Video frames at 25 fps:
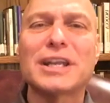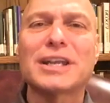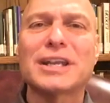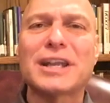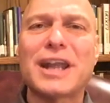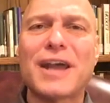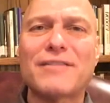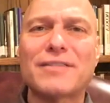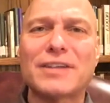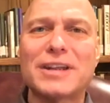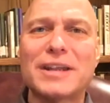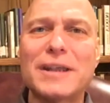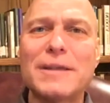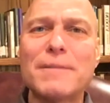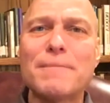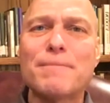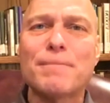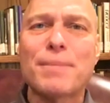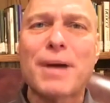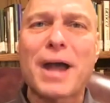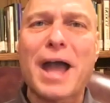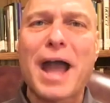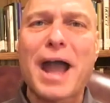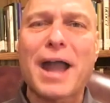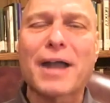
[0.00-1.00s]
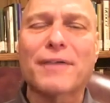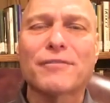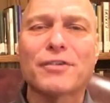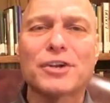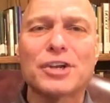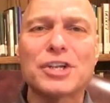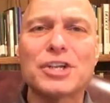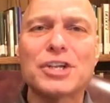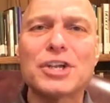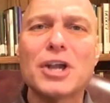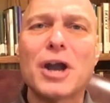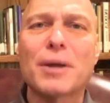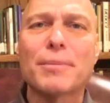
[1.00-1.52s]
It can have an impact for
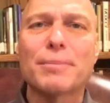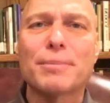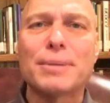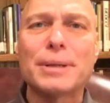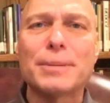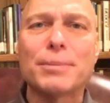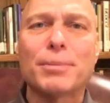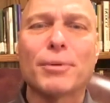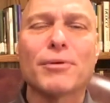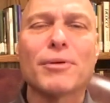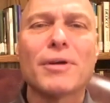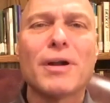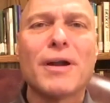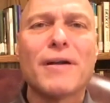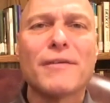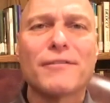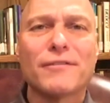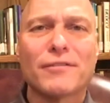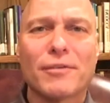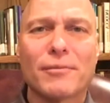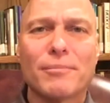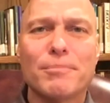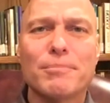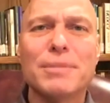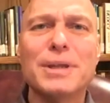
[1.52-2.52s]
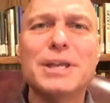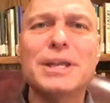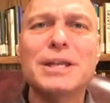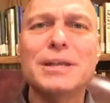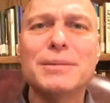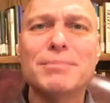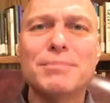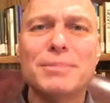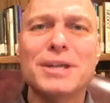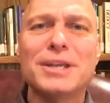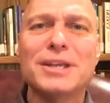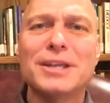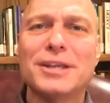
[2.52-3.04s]
young people for
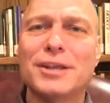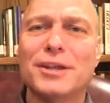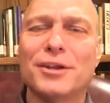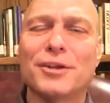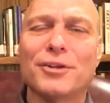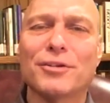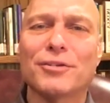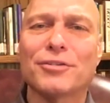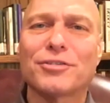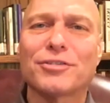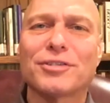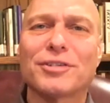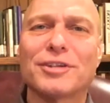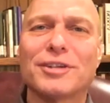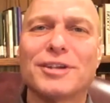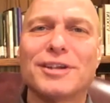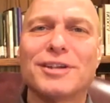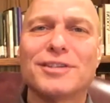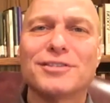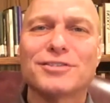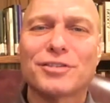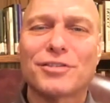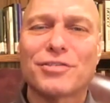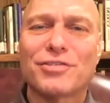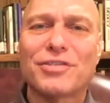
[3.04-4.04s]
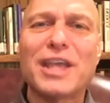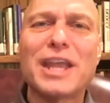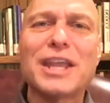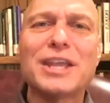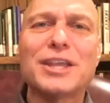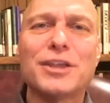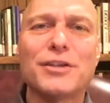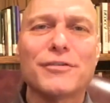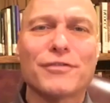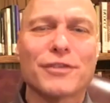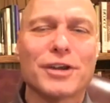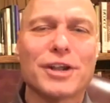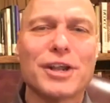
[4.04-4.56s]
many, many years. So
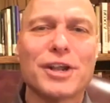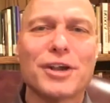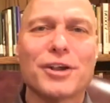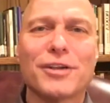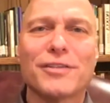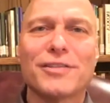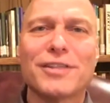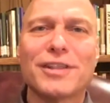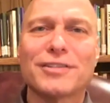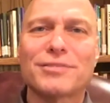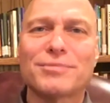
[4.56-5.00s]
thank you for hearing